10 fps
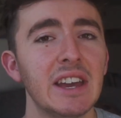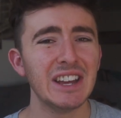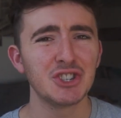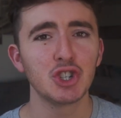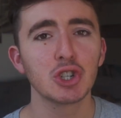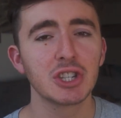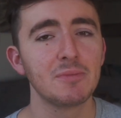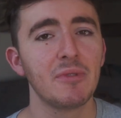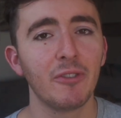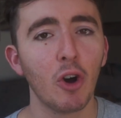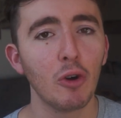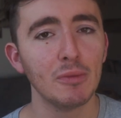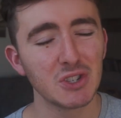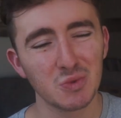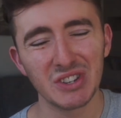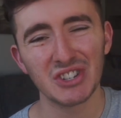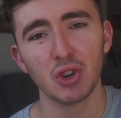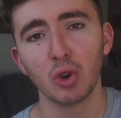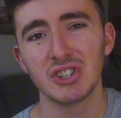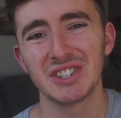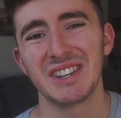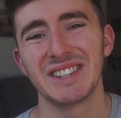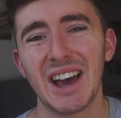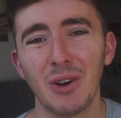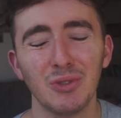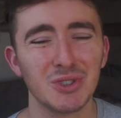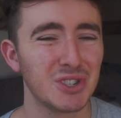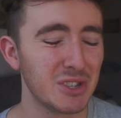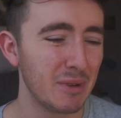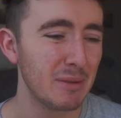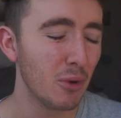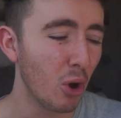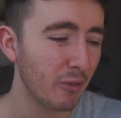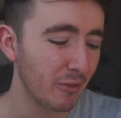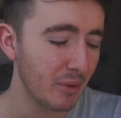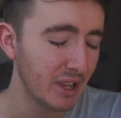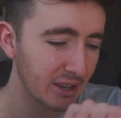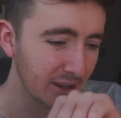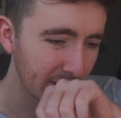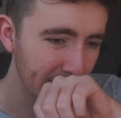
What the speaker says: It's just the performance which nudges it down just a bit more for me.